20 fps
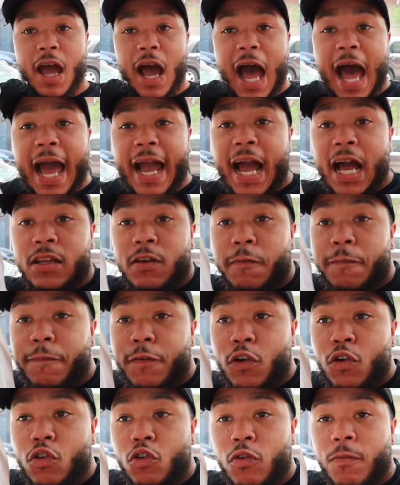I got the
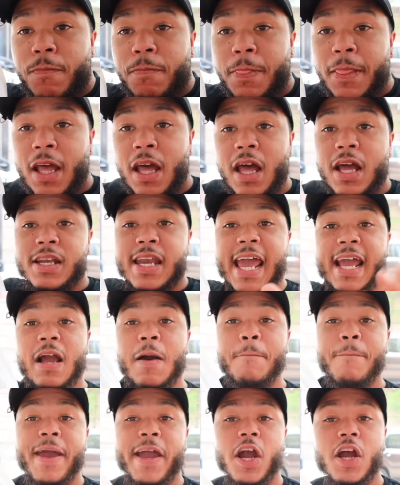food. They
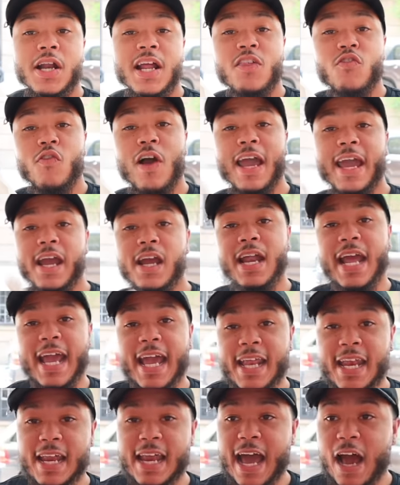comparing this right here to
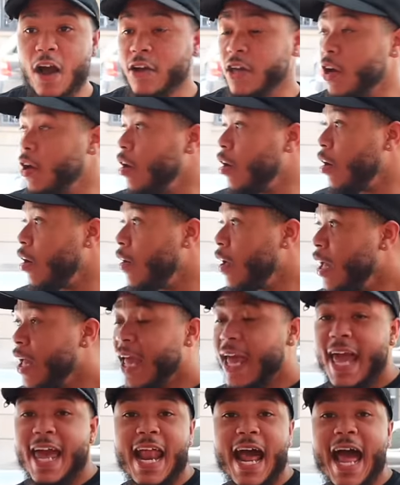In-N-Out, y'all.
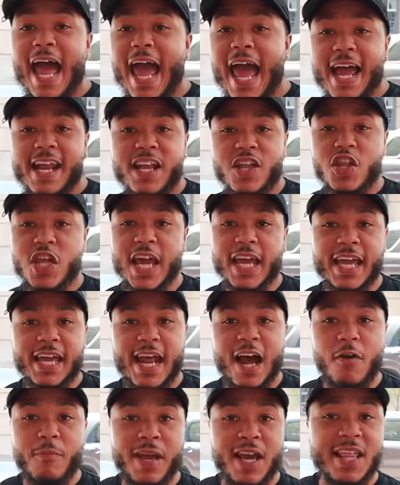And I had to check it
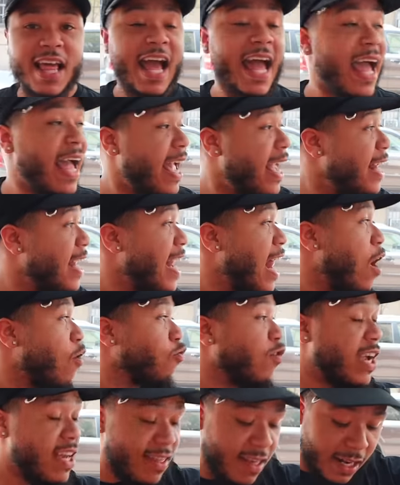out because I had
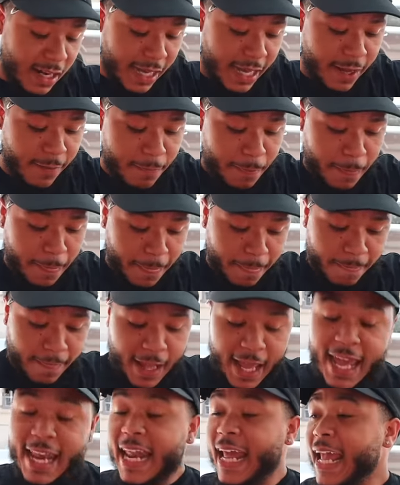In-N-Out recently
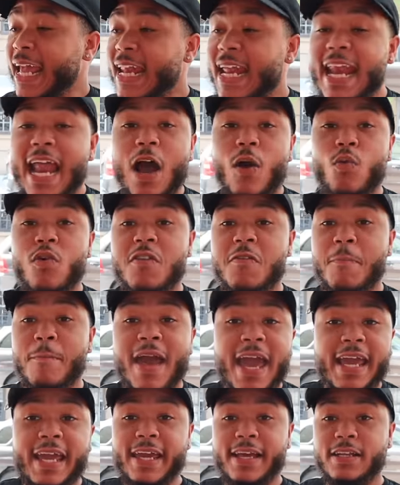and the In-N-Out was
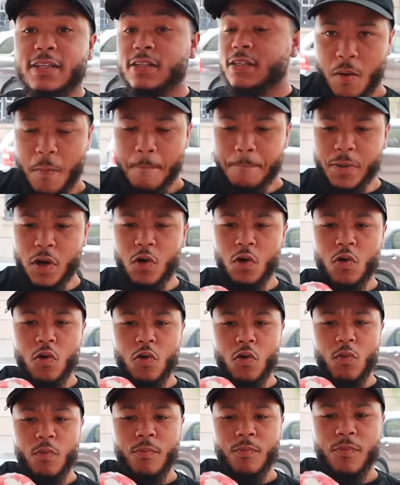banging.
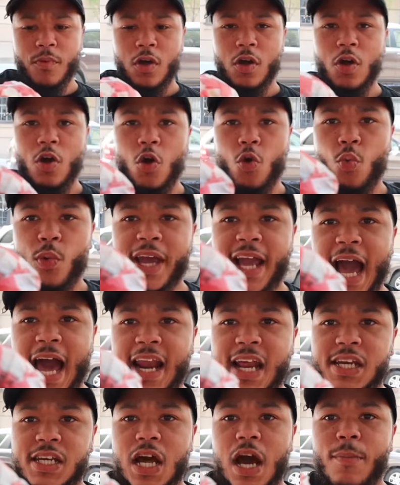Boom. We
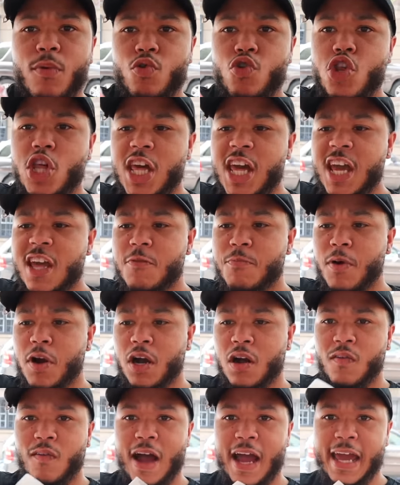got a double
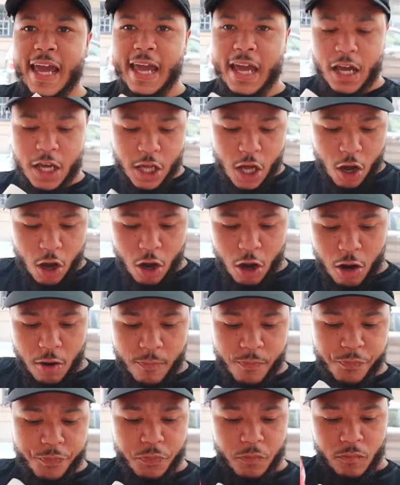cheeseburger right here, y'all.
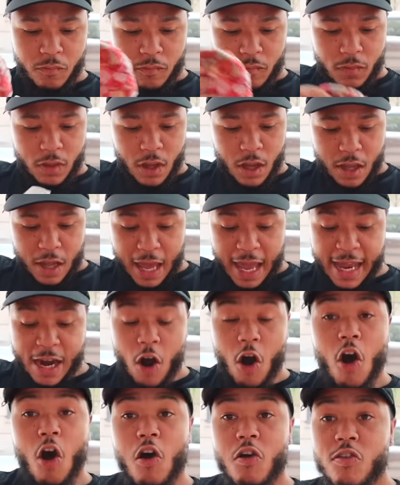And
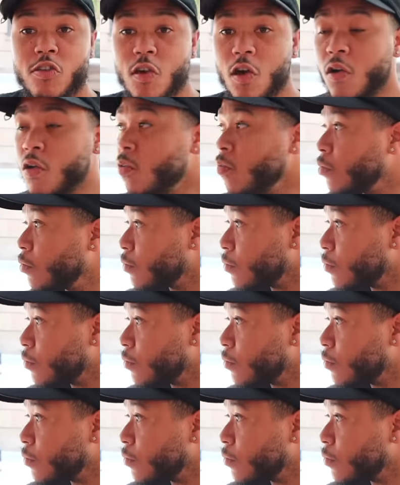also,